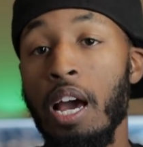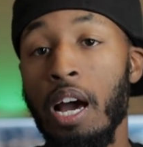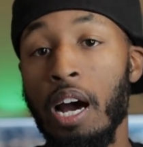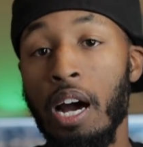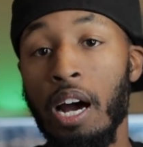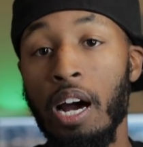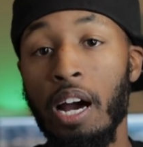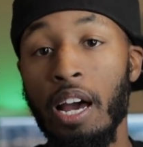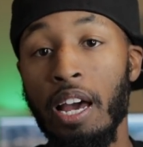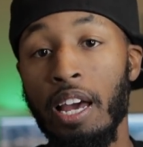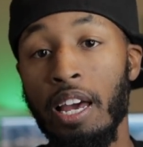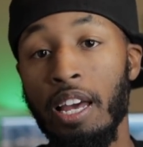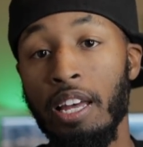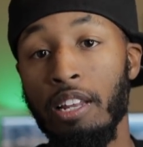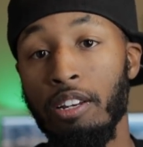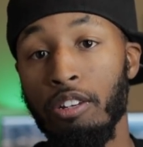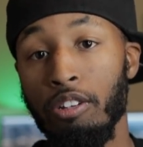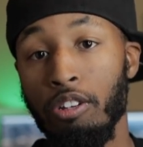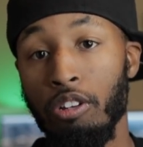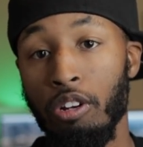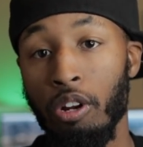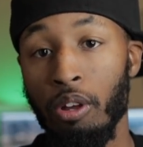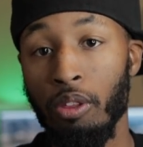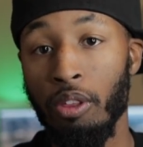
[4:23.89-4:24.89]
Uh,
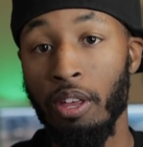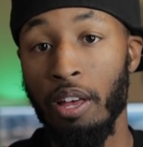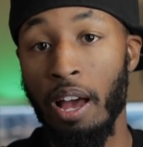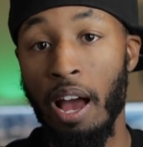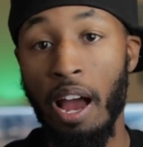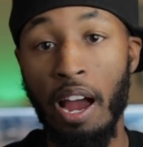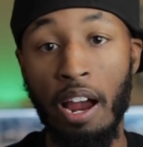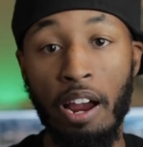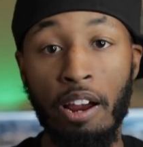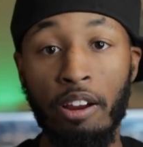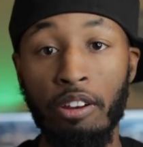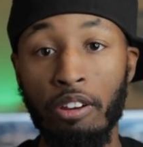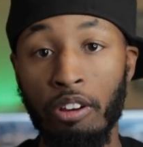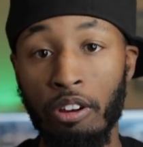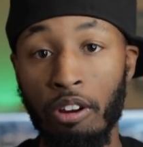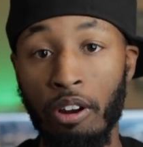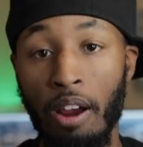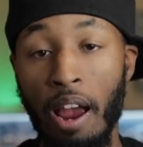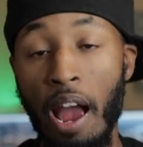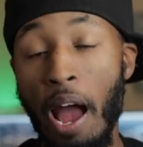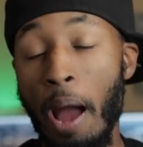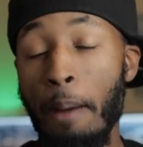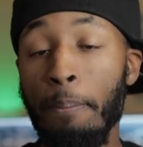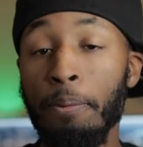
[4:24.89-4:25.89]
and you know, the higher
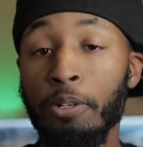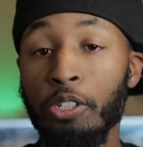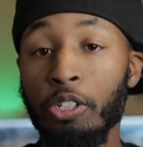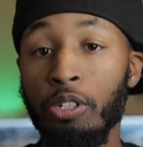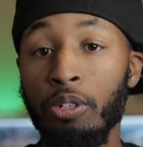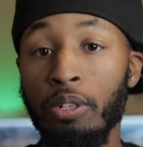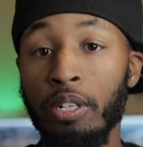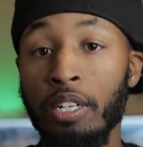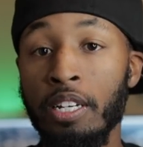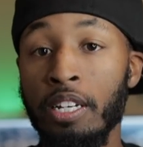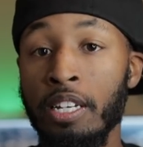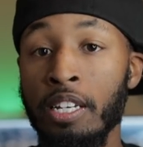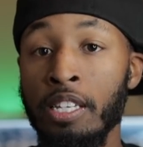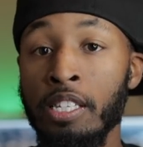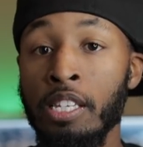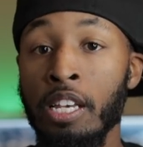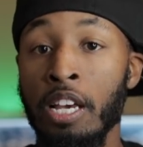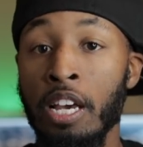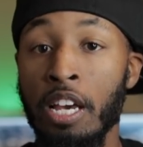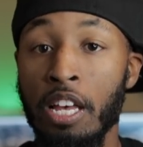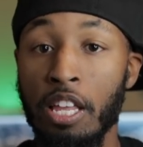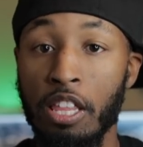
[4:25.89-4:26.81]
your aperture is,